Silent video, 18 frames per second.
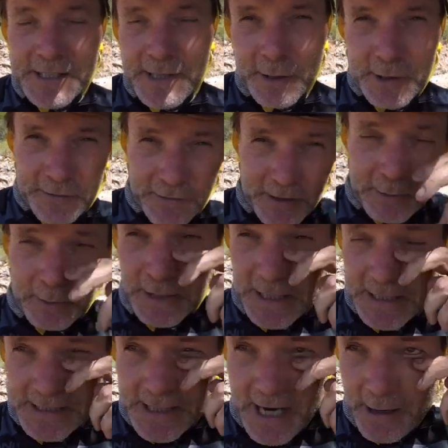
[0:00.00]
So I was very
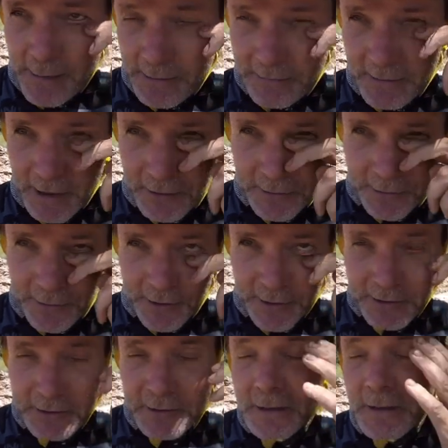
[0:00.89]
pleased how I rode
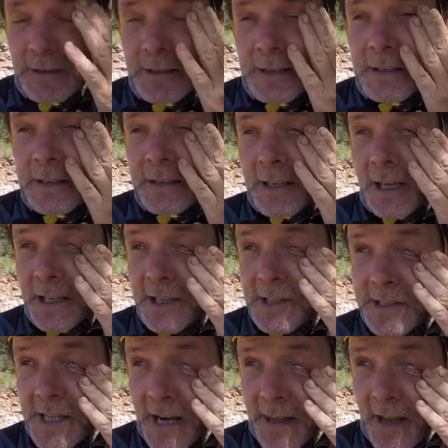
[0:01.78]
through. Like I
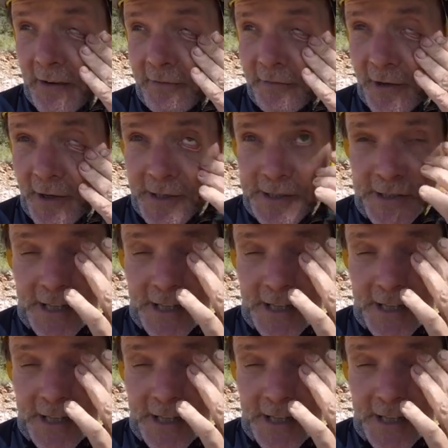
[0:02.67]
say, that first